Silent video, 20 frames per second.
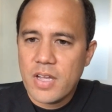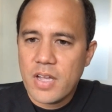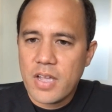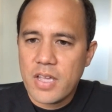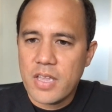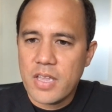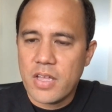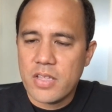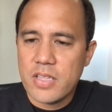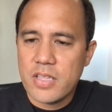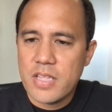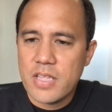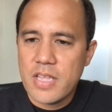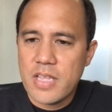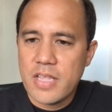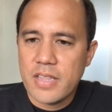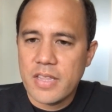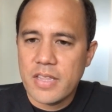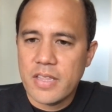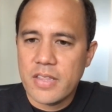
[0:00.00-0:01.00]

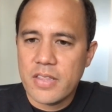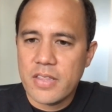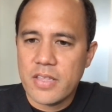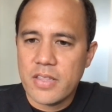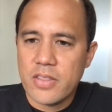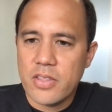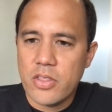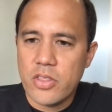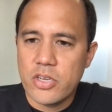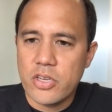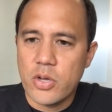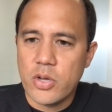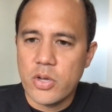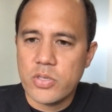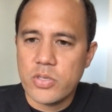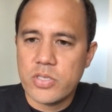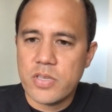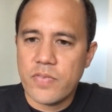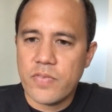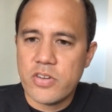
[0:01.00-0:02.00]
the
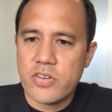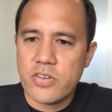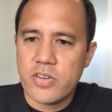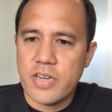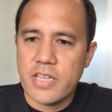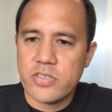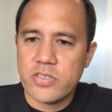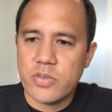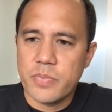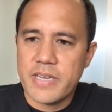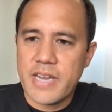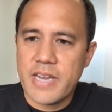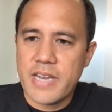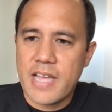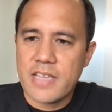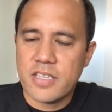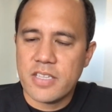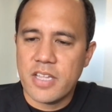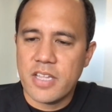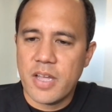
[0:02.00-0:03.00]
dose of intranasal
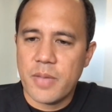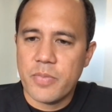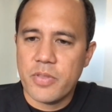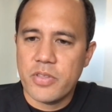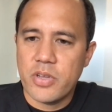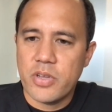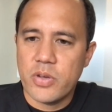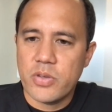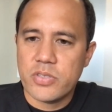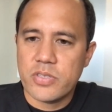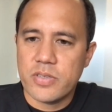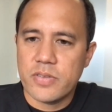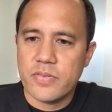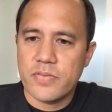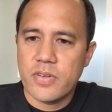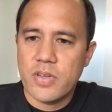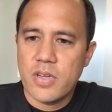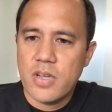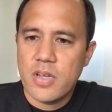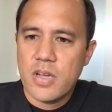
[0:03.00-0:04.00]
midazolam, the dose
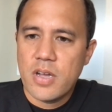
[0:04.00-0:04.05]
of